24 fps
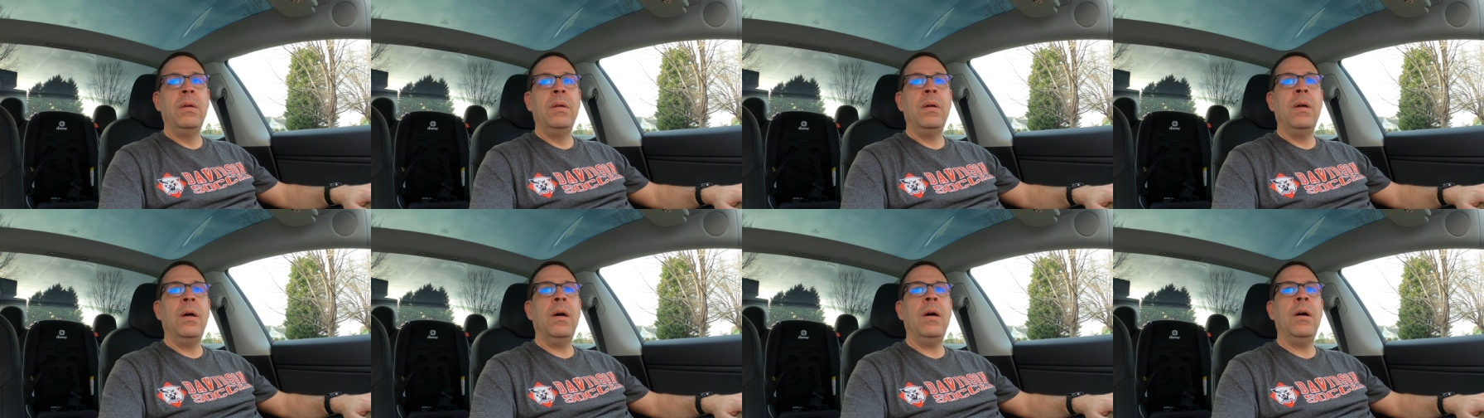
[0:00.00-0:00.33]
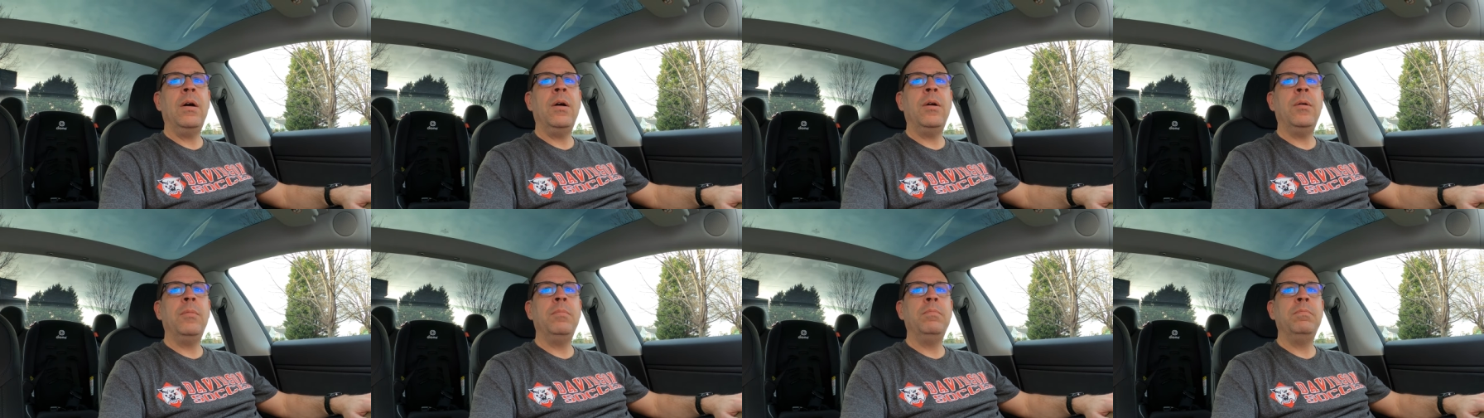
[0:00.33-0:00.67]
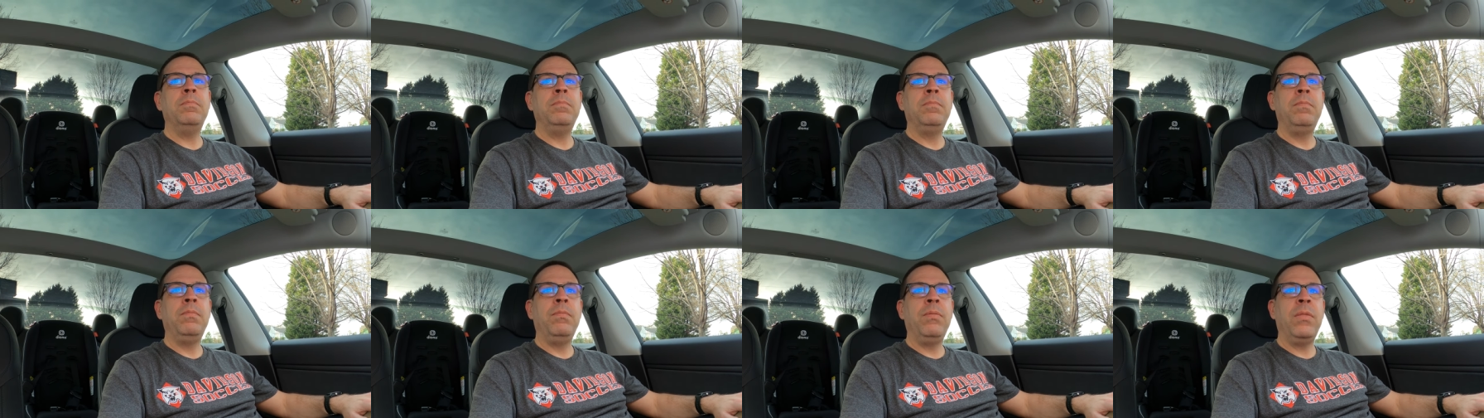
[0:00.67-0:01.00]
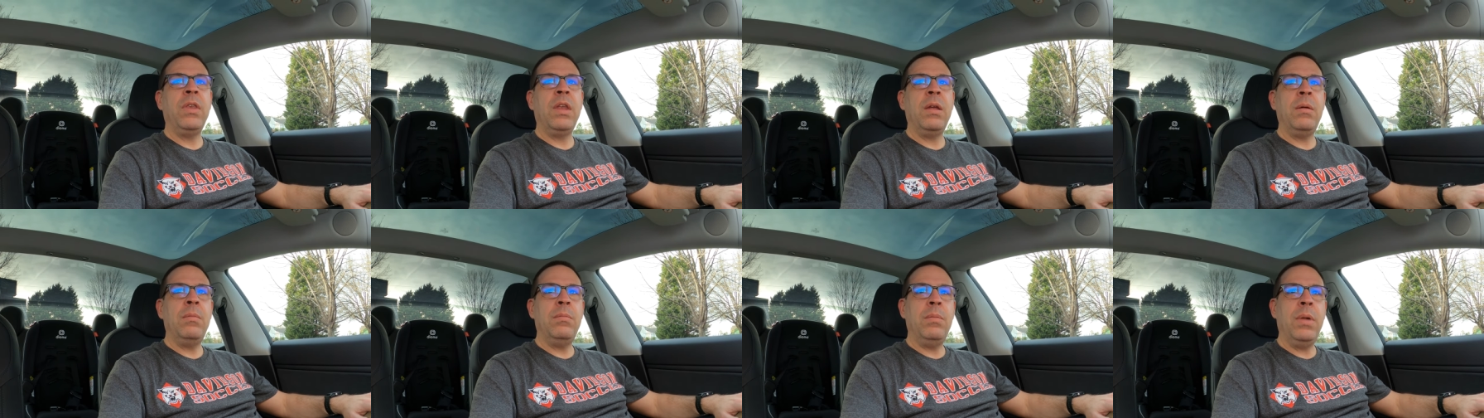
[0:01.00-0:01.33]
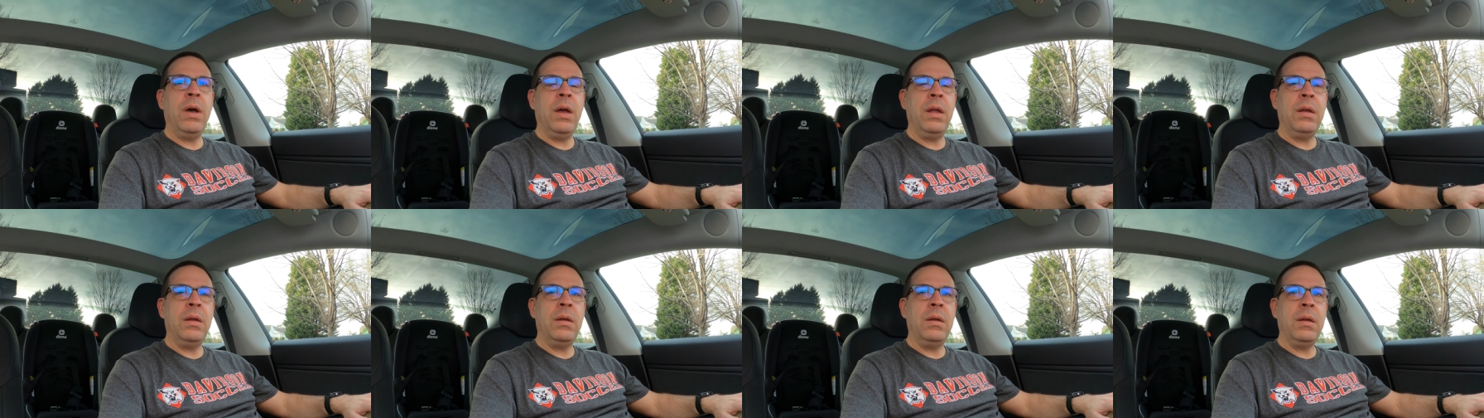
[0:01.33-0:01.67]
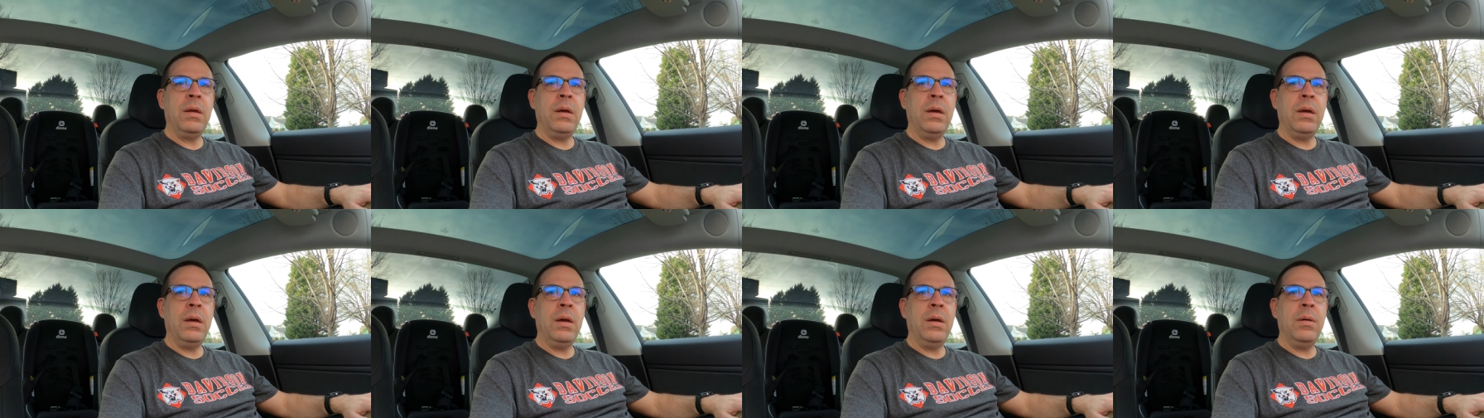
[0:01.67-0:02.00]
Um, but
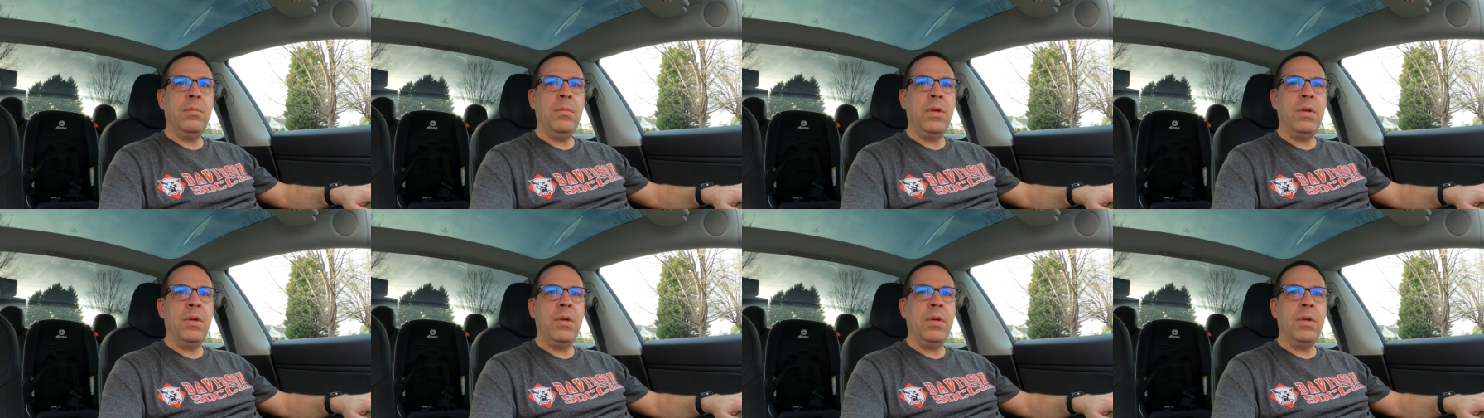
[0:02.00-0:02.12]
uh,